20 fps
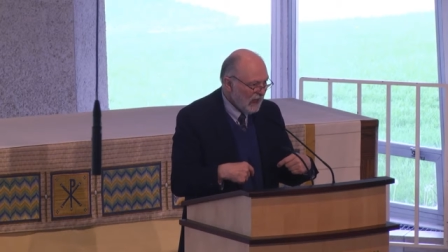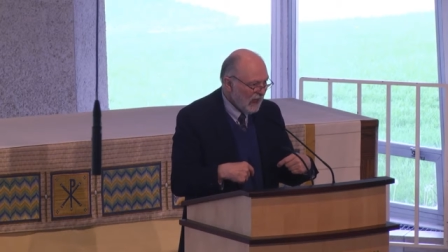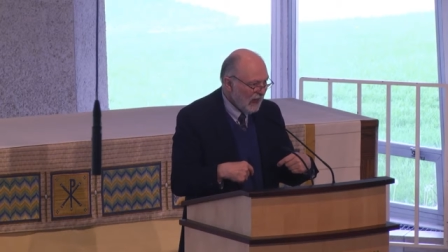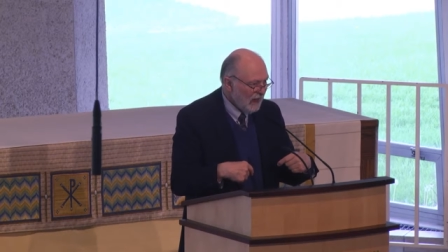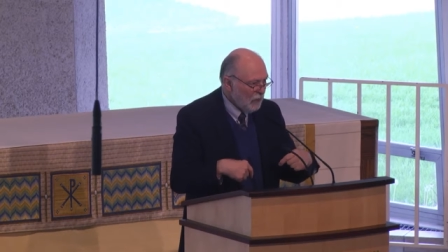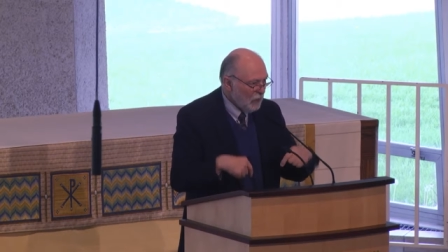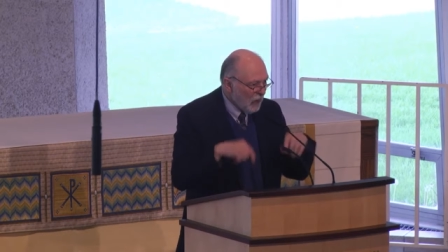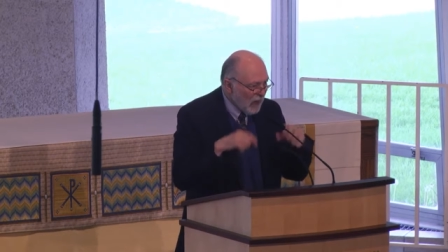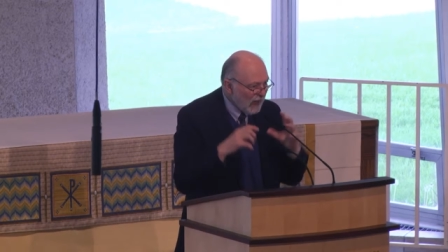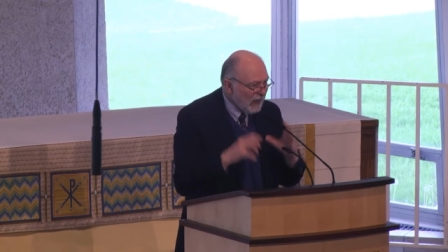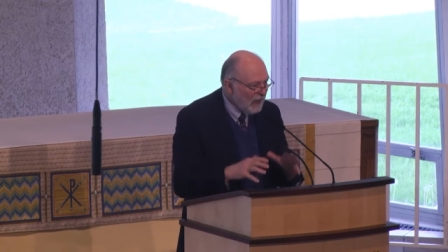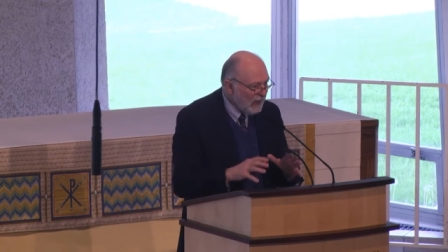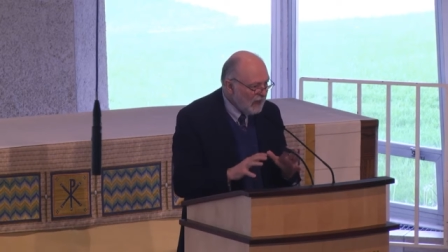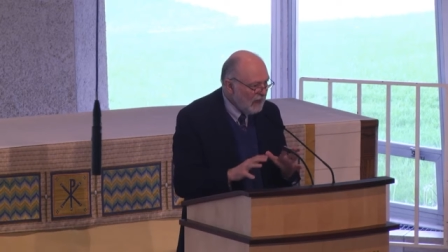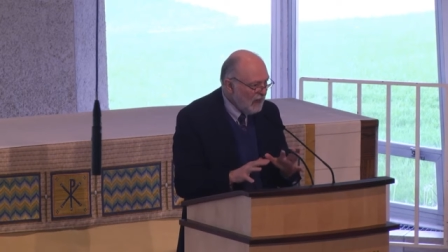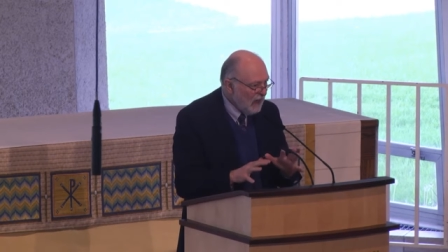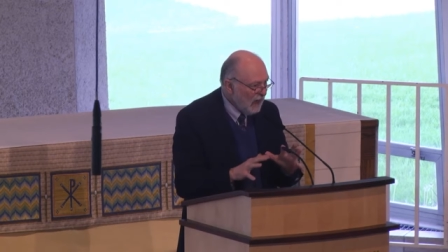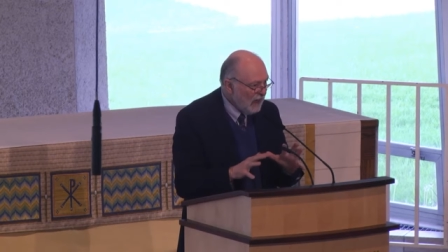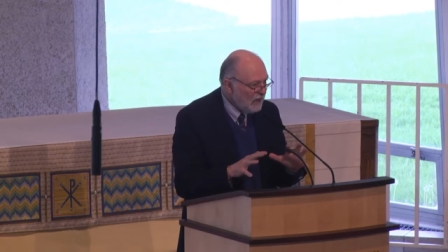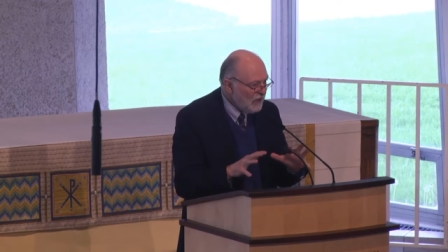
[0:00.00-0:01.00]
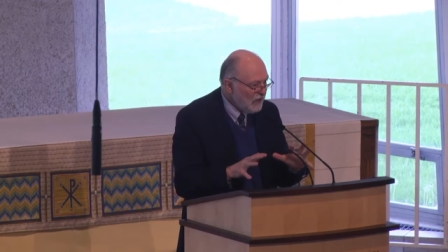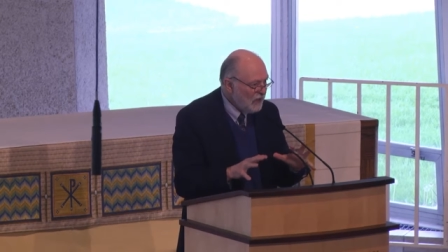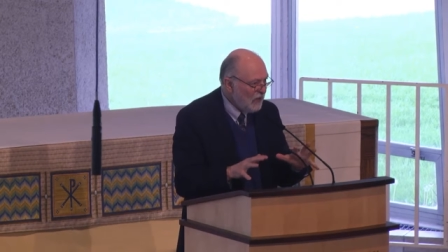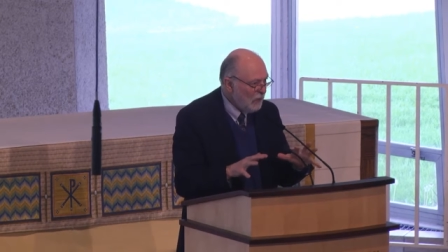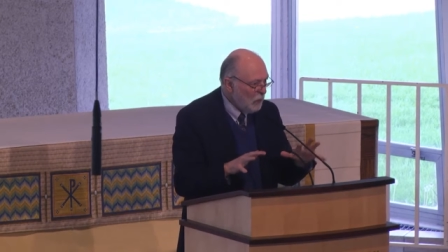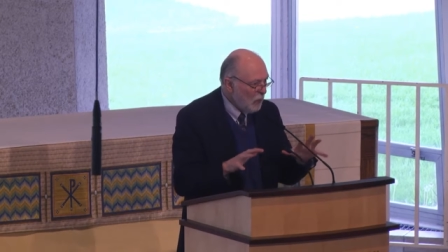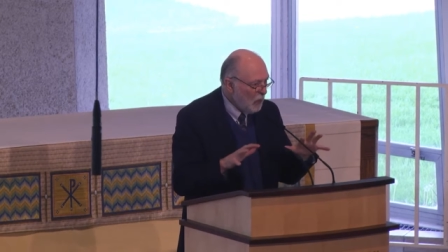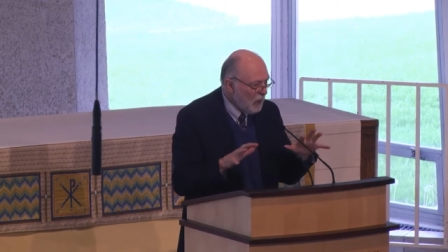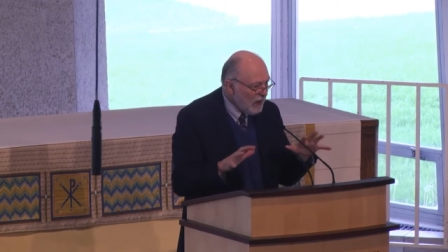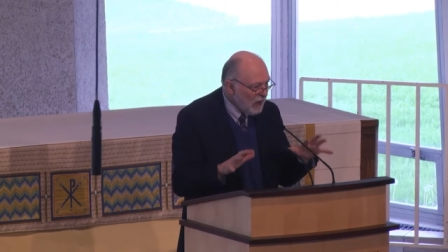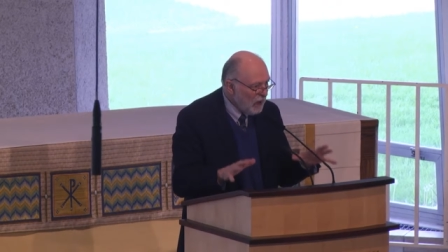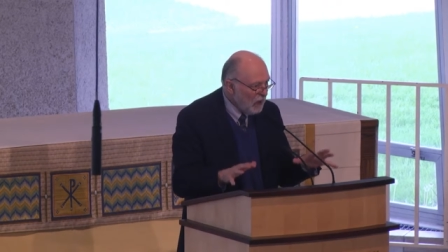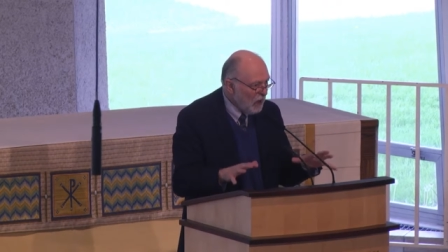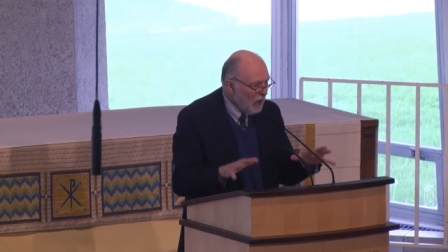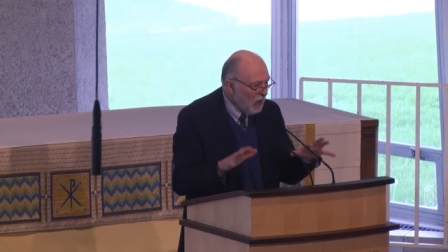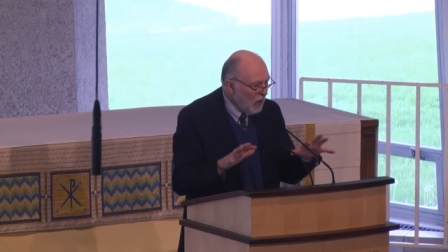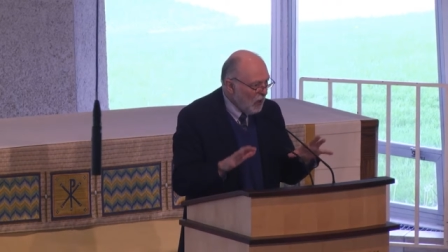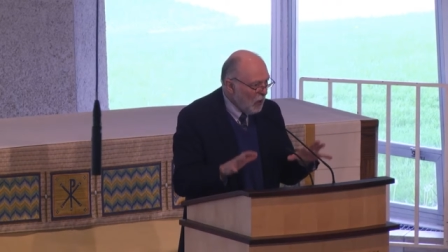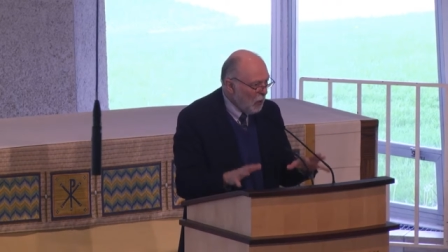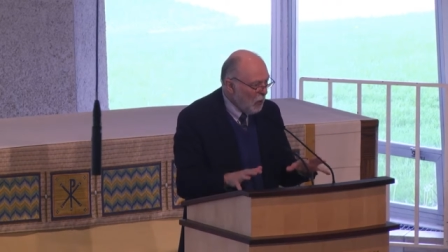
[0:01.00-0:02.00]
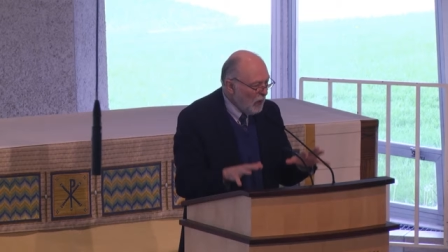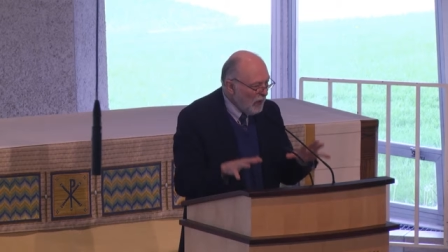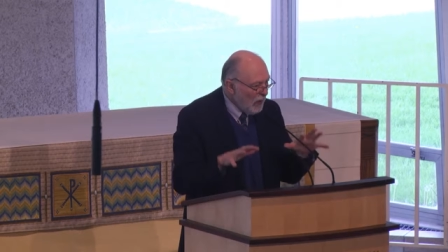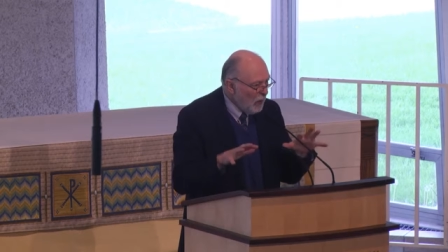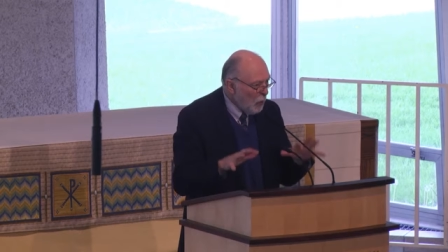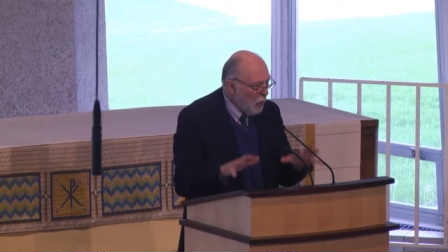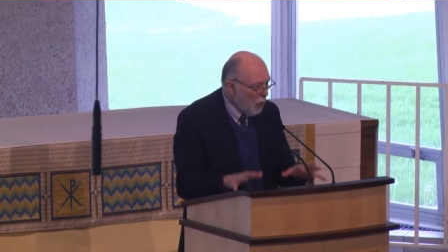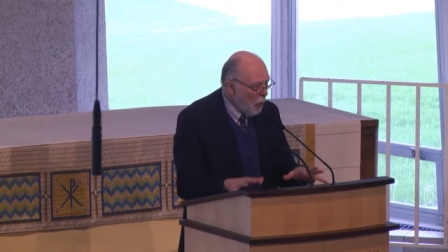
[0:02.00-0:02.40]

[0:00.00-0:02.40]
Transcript: and recognize that we're, we're